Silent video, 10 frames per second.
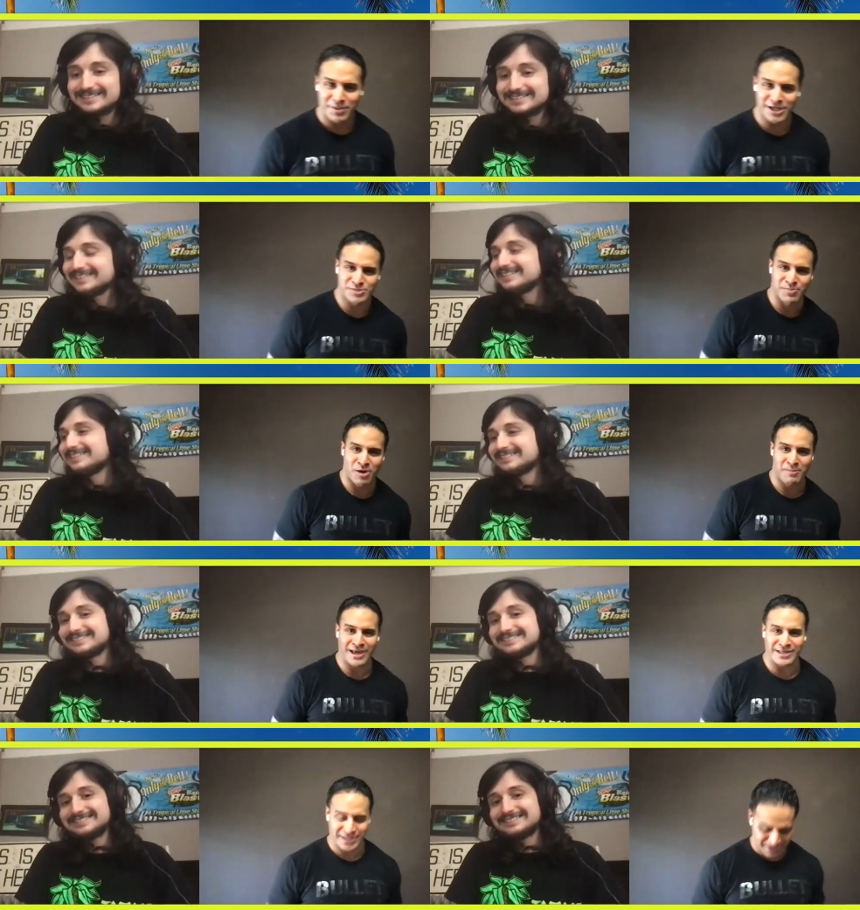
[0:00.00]
Speaker 1: Big small
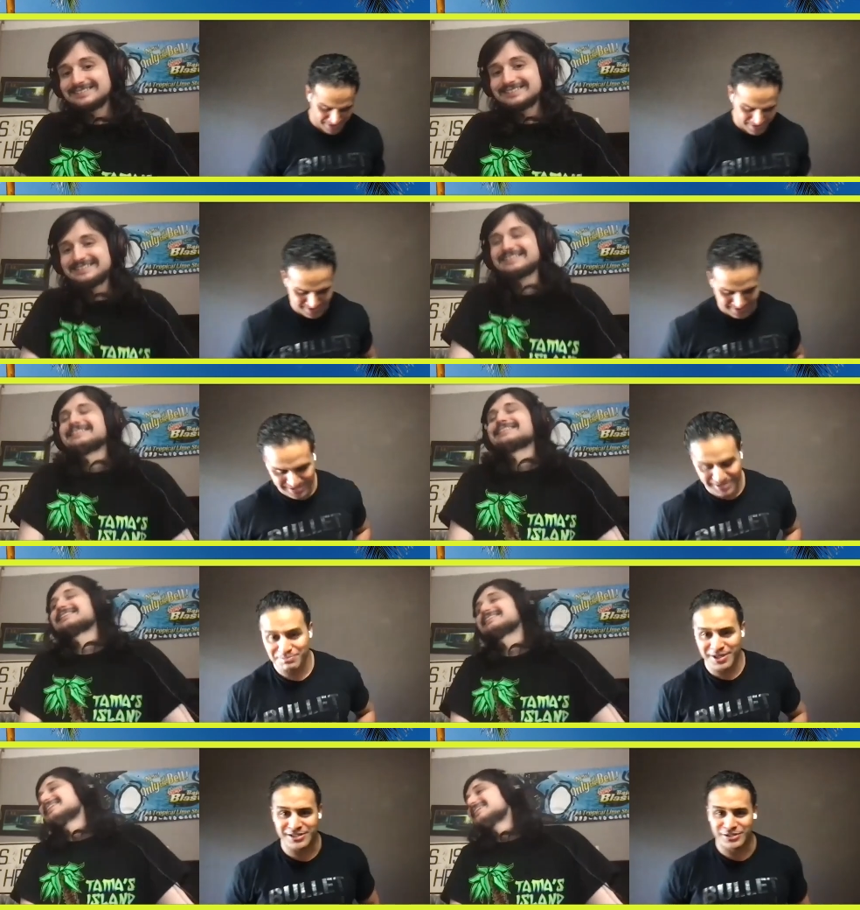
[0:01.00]
Mike. Oh.
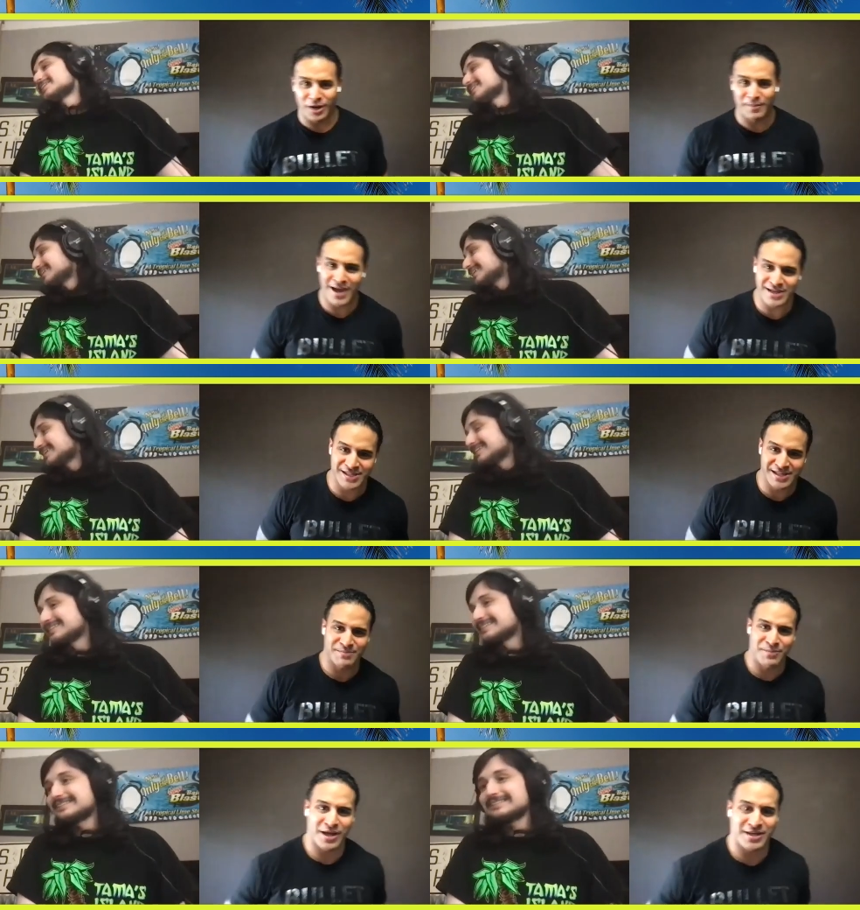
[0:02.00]
Big dumbass
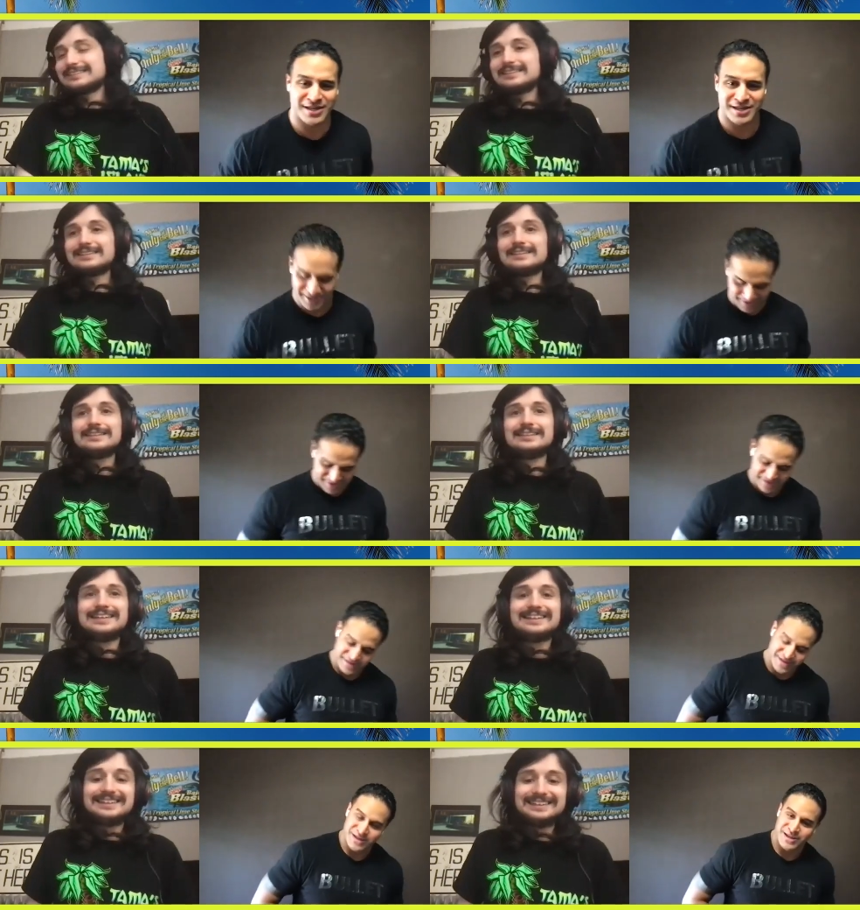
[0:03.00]
idiot Mike.
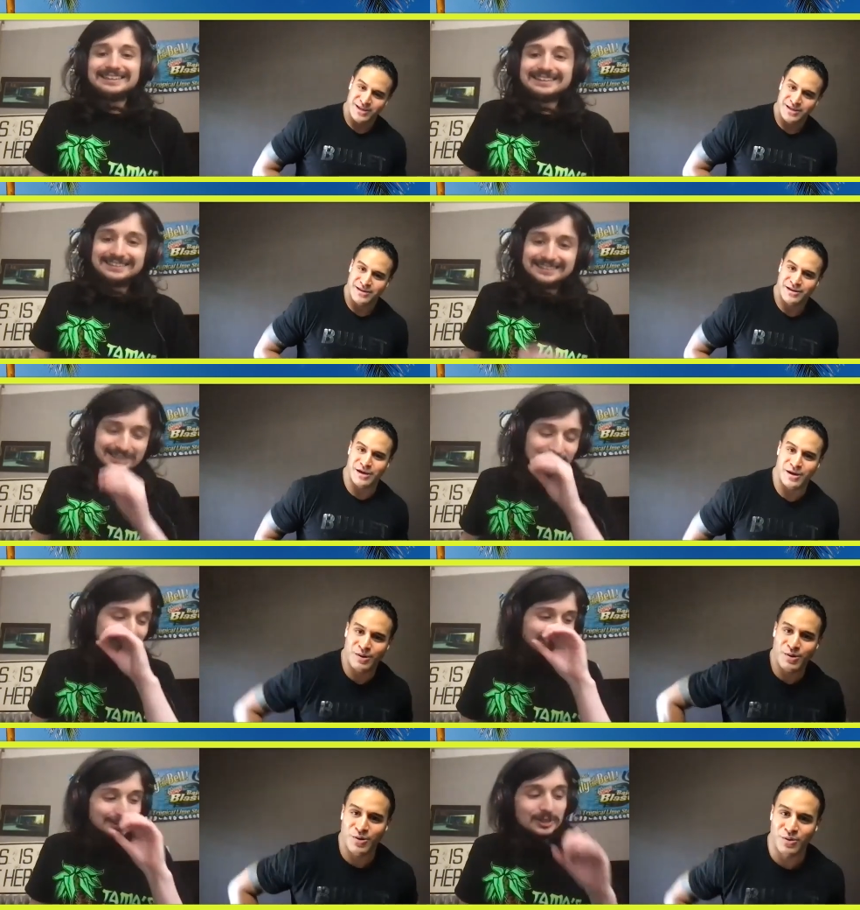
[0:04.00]

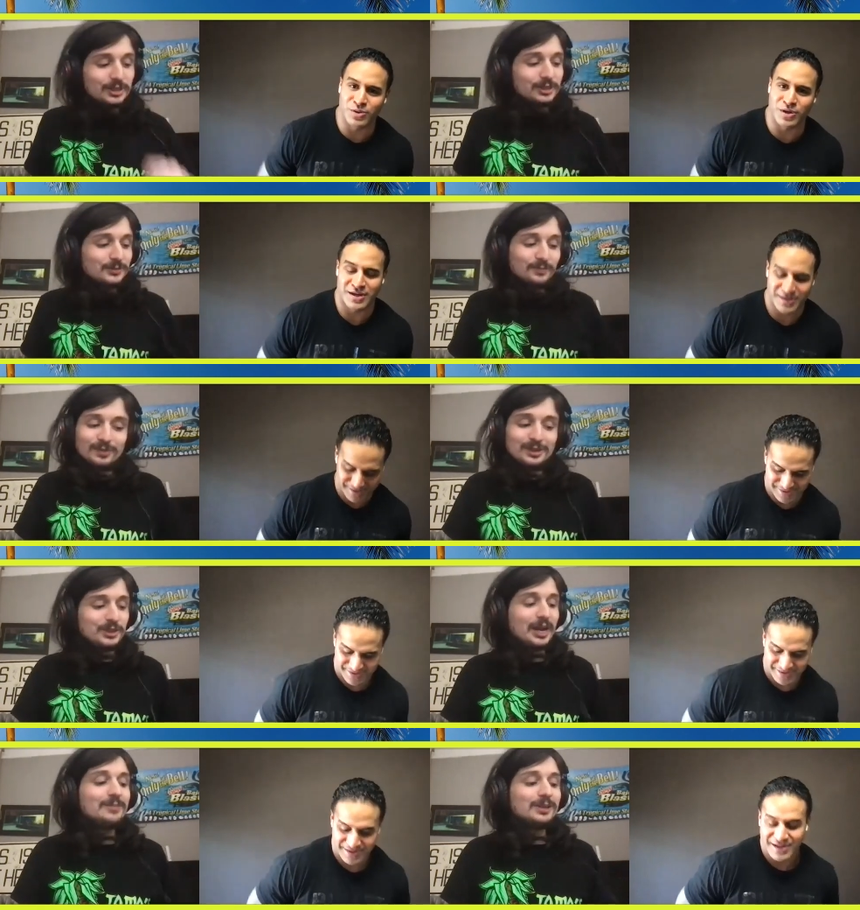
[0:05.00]
Oh.
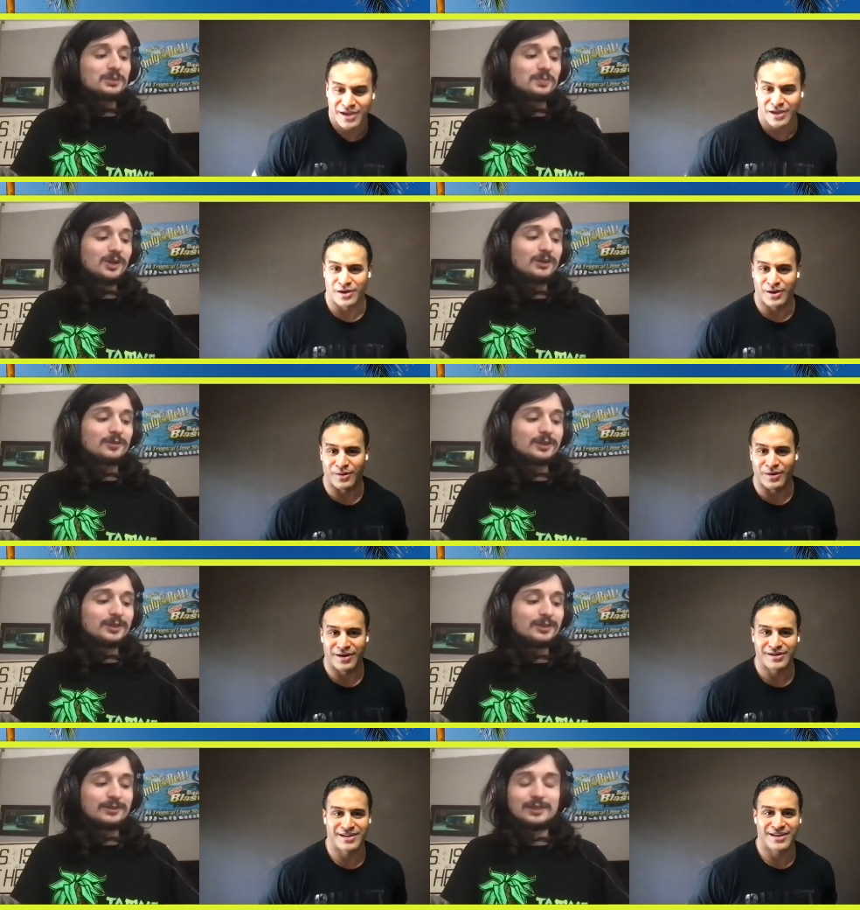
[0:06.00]
Speaker 2: Shameless plug oh. for
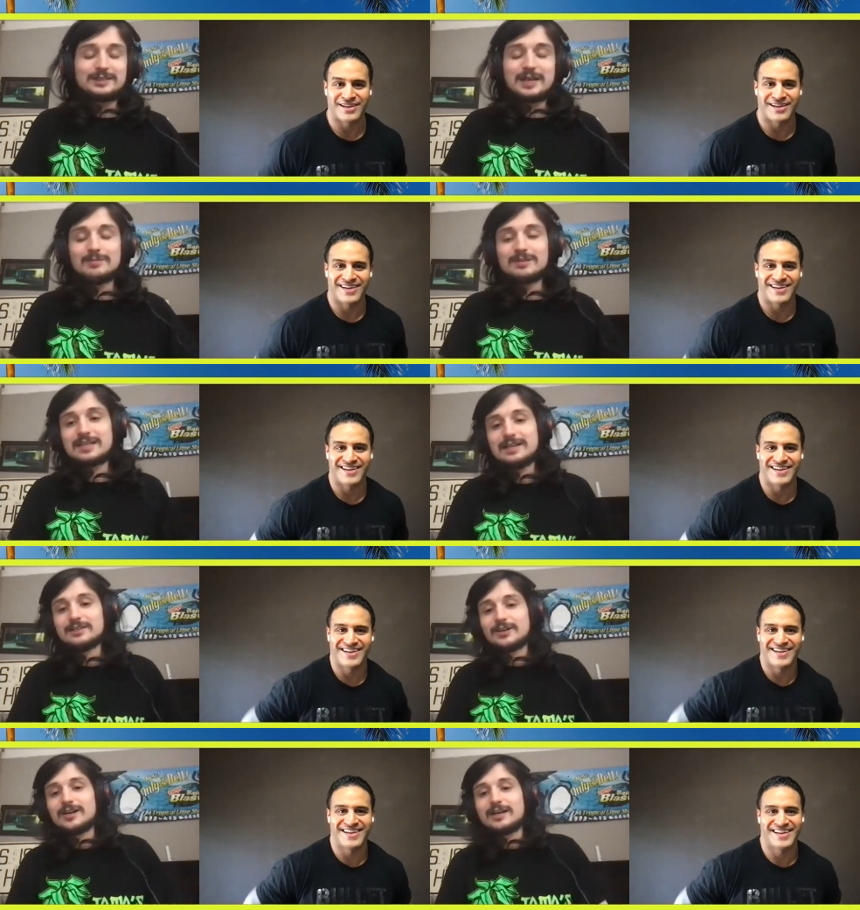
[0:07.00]
the, the Tama's
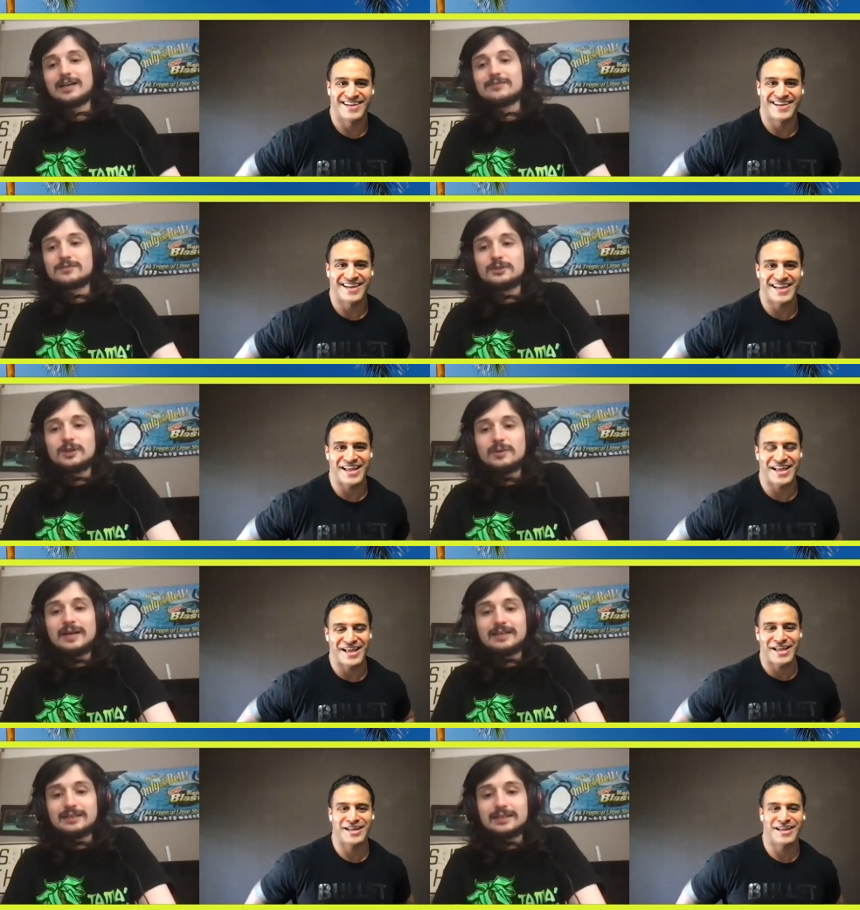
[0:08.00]
Island archives. If you go
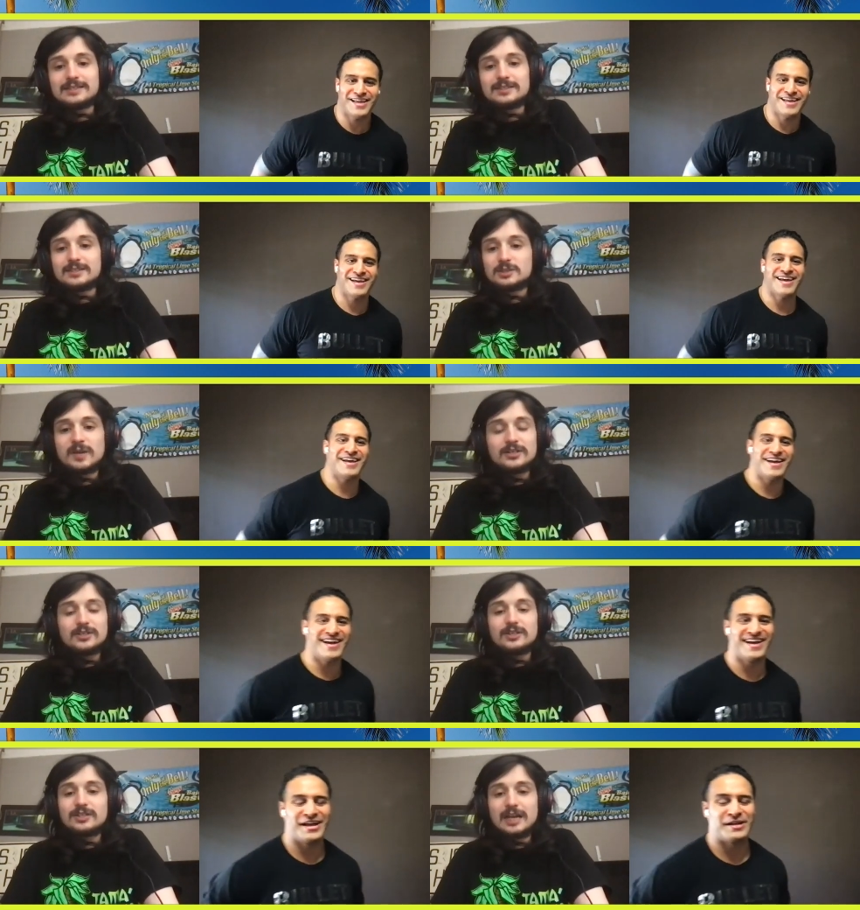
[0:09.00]
back and listen to,
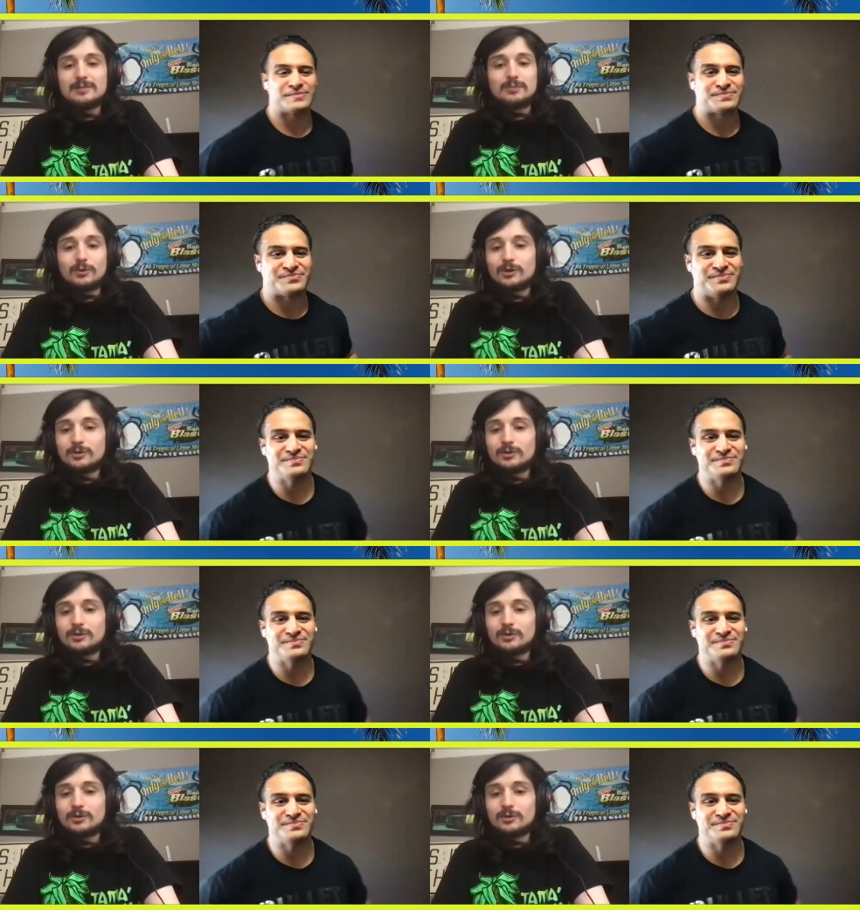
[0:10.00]
especially your time in Puerto